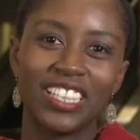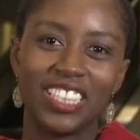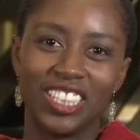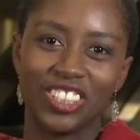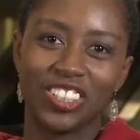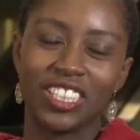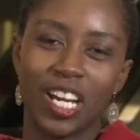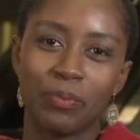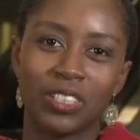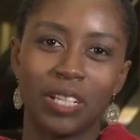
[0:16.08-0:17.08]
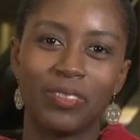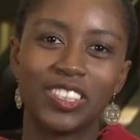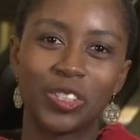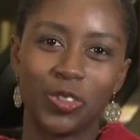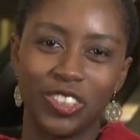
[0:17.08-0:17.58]
grade teacher in the Upper Dublin
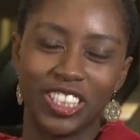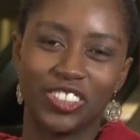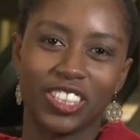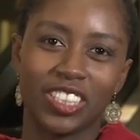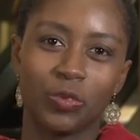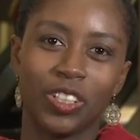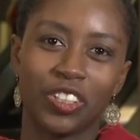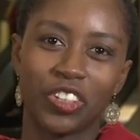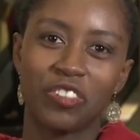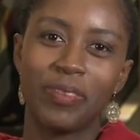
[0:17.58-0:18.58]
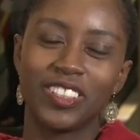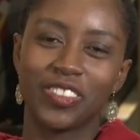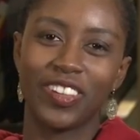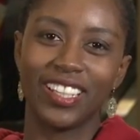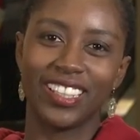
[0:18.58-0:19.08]
School District in Willow Grove,
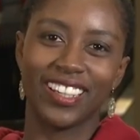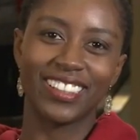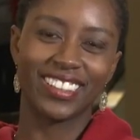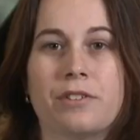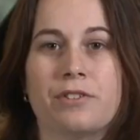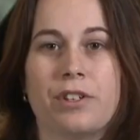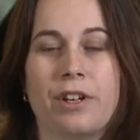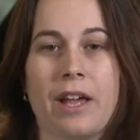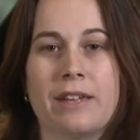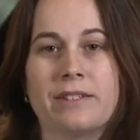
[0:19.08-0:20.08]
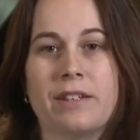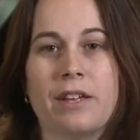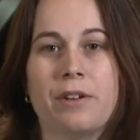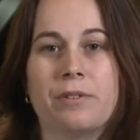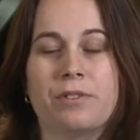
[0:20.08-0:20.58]
Pennsylvania. Jill
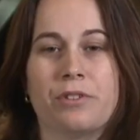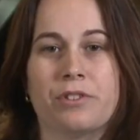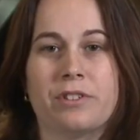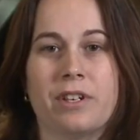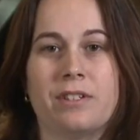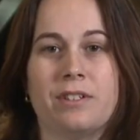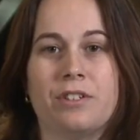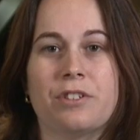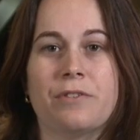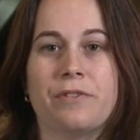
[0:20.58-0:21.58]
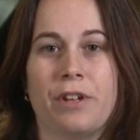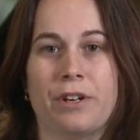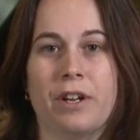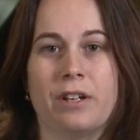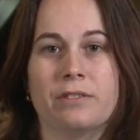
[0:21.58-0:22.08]
Castellano, social studies teacher,
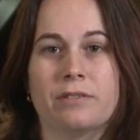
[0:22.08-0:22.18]
Florida.